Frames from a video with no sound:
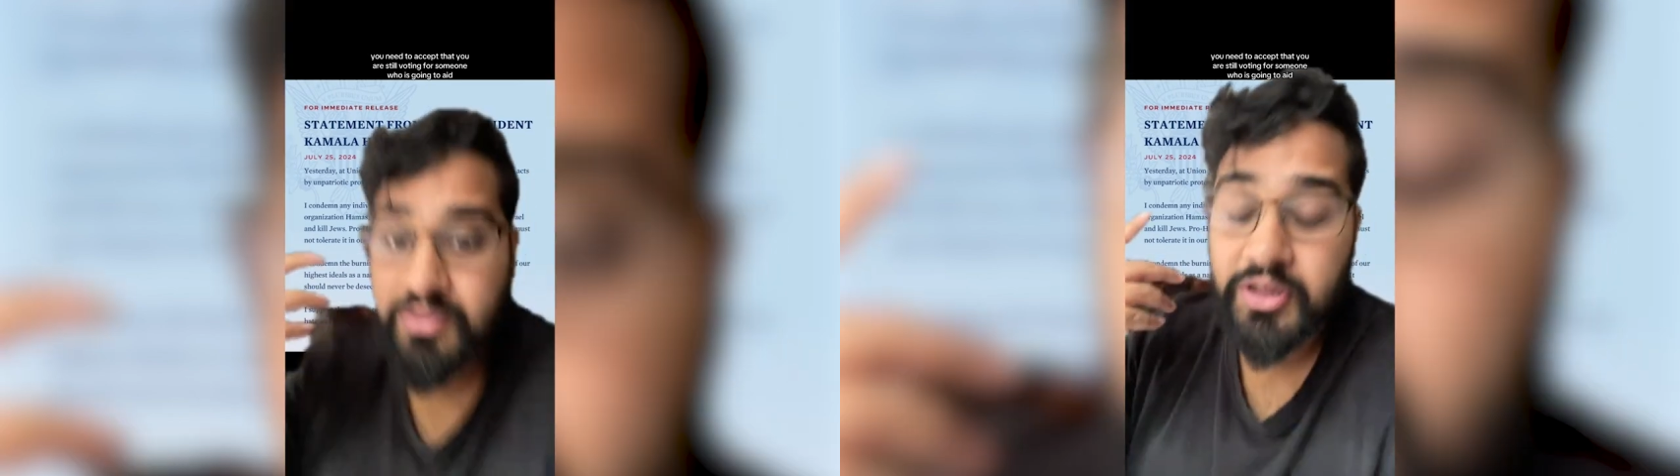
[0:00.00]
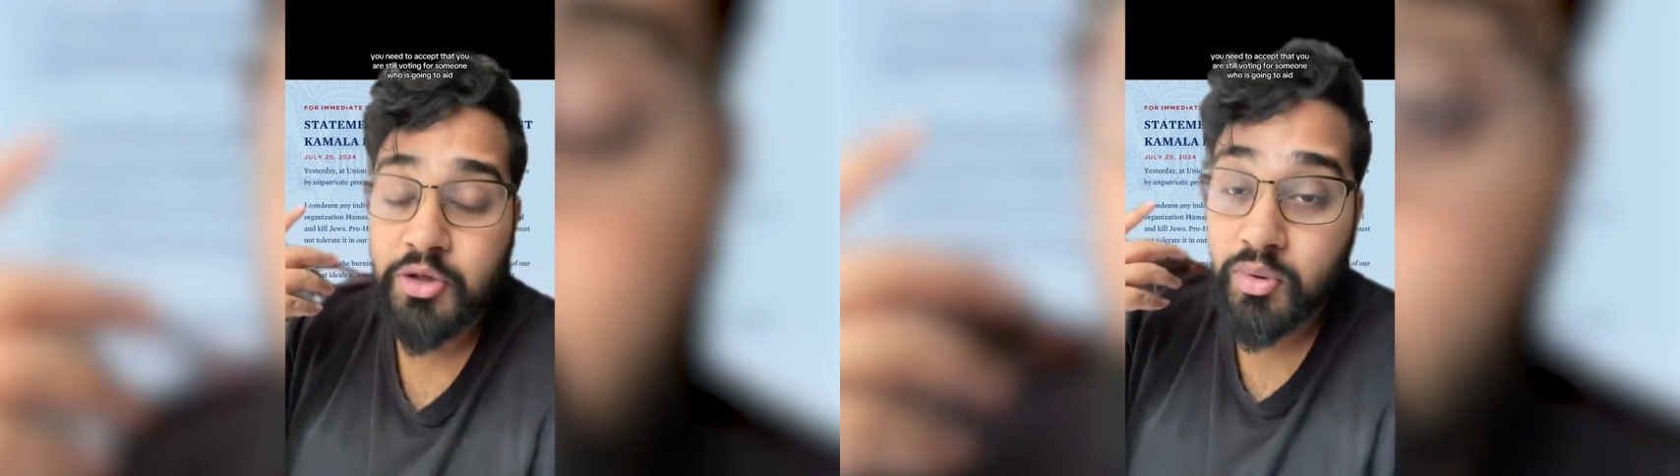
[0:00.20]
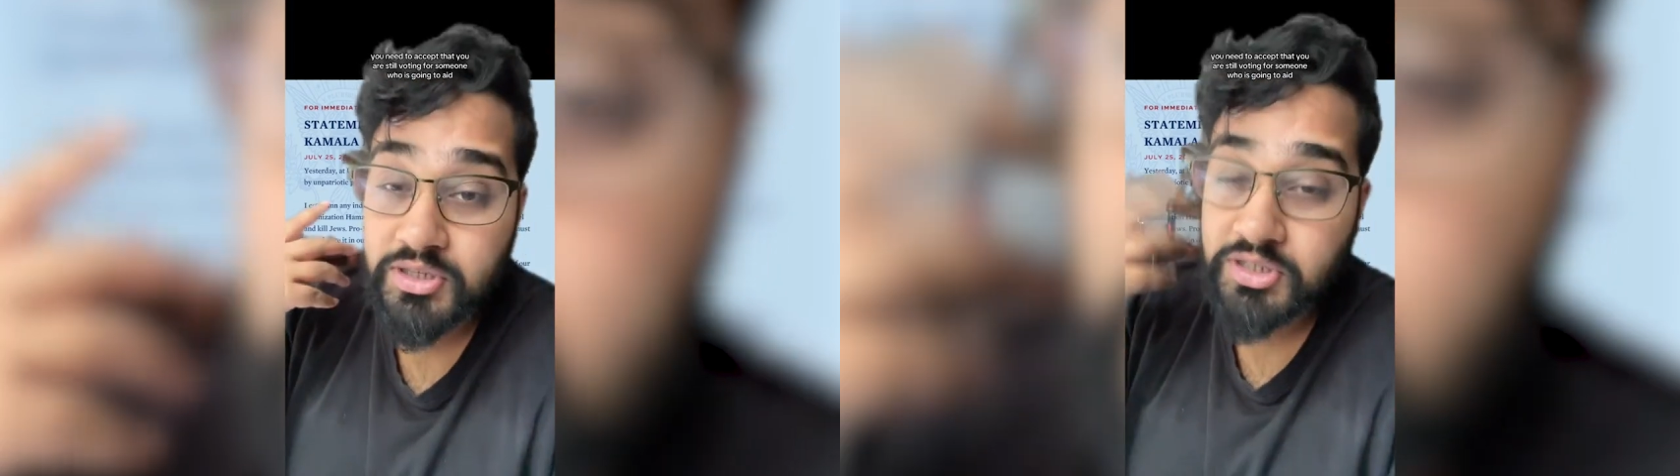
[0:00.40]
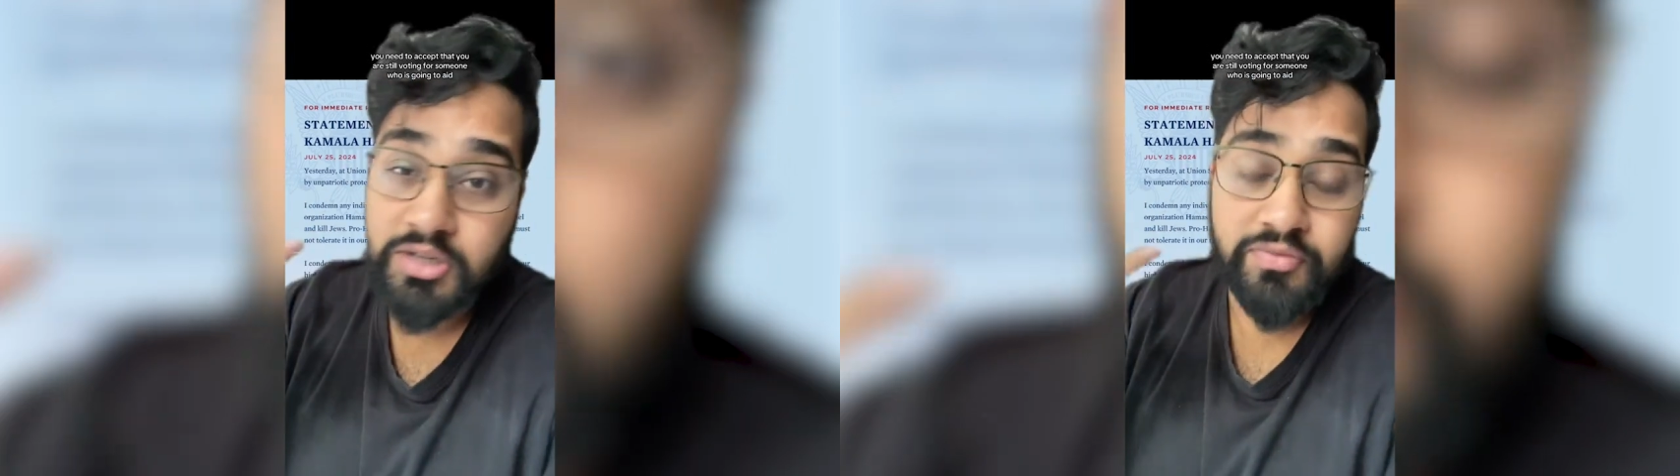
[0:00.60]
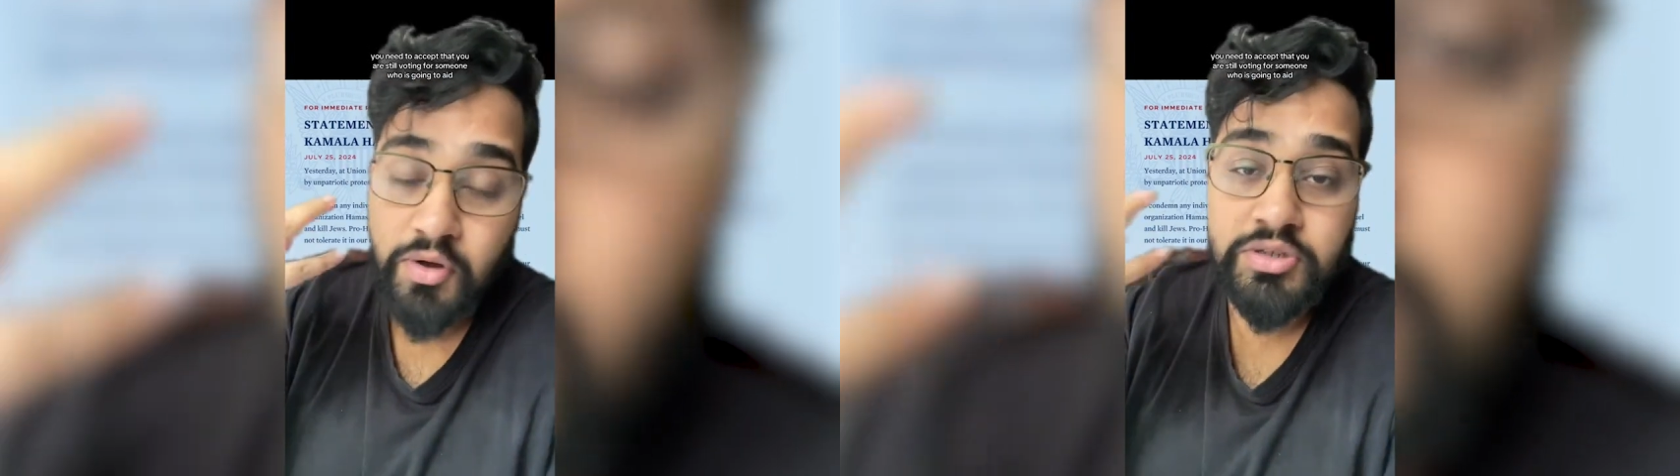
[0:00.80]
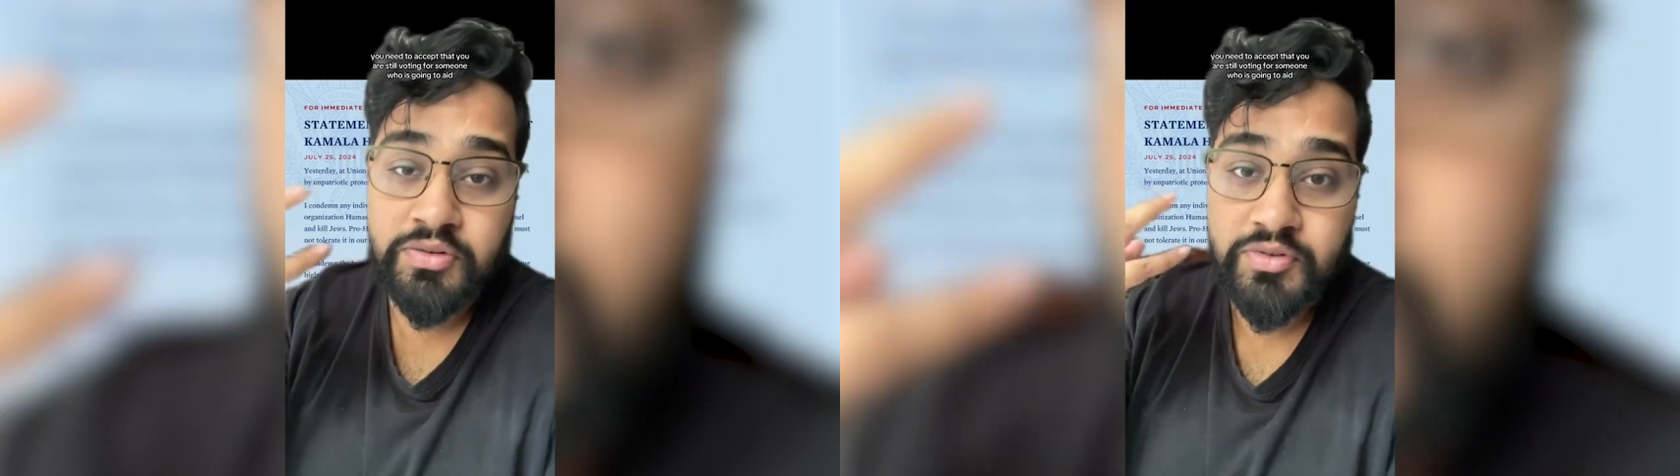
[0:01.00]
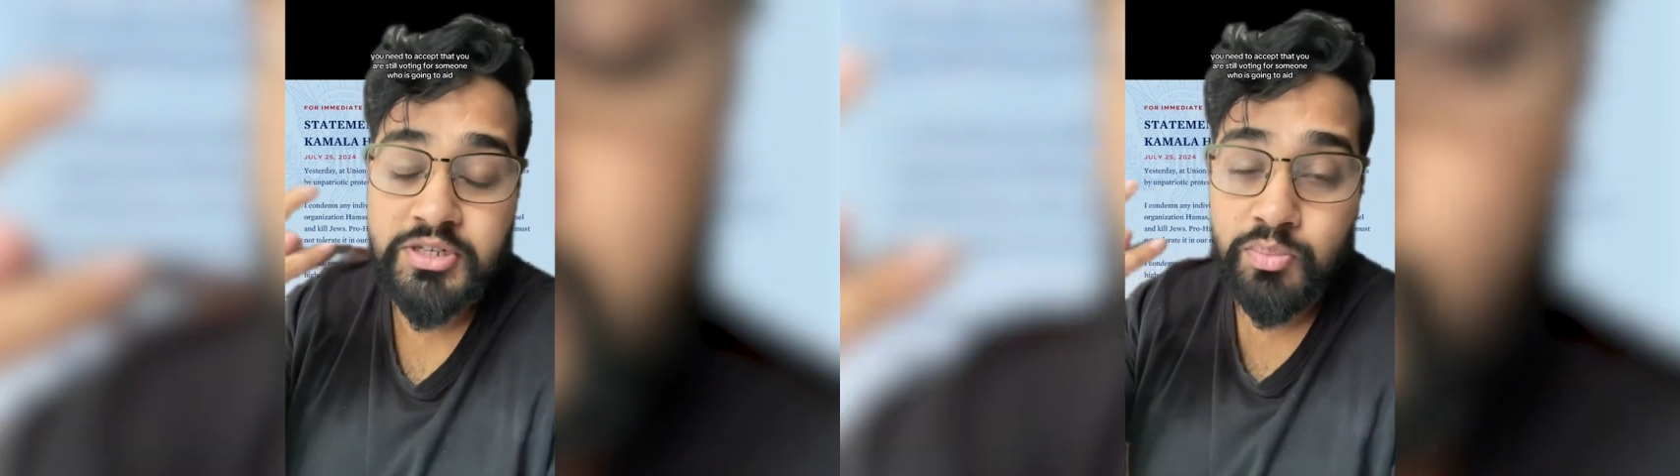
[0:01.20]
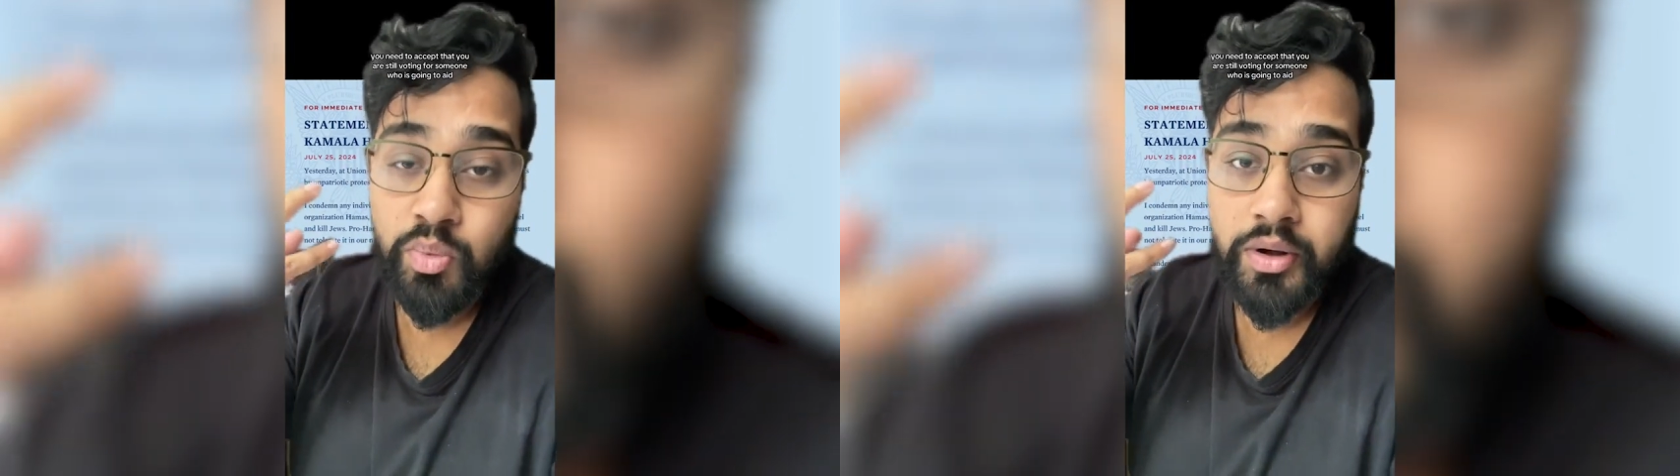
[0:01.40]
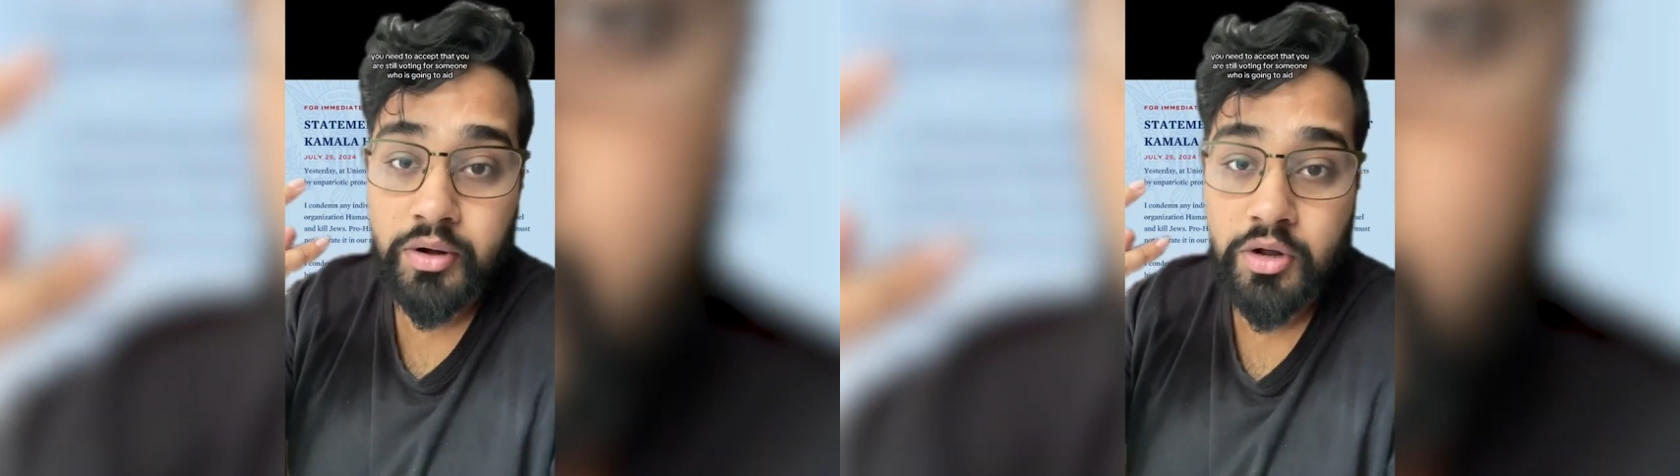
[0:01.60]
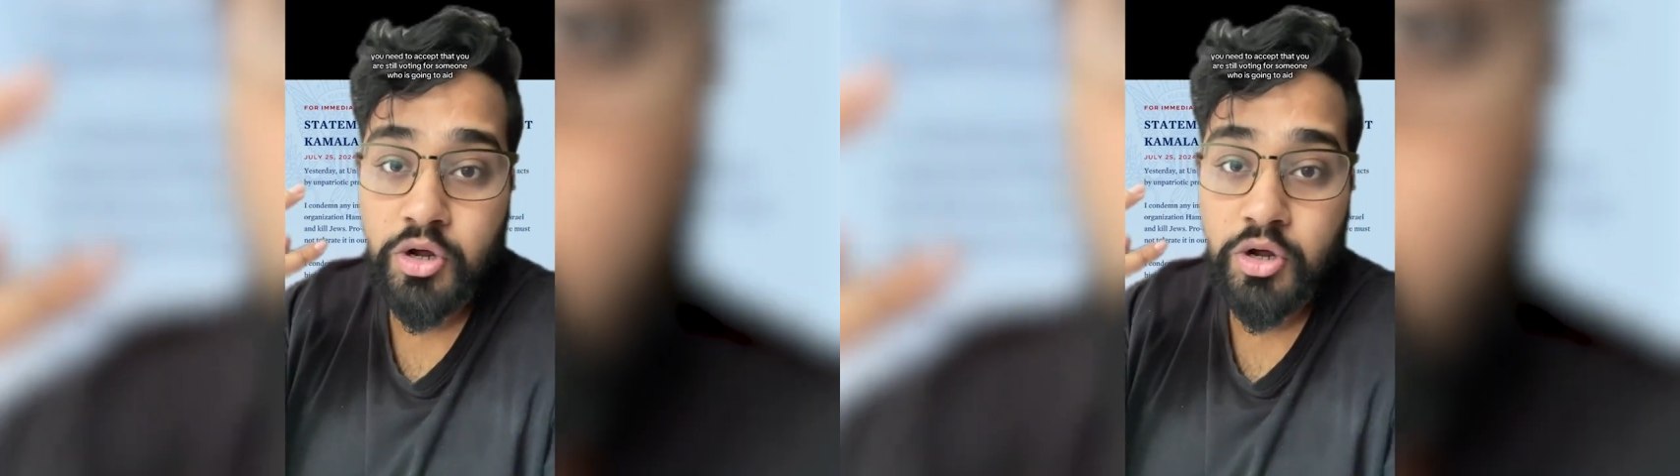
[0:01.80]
that you are still voting for someone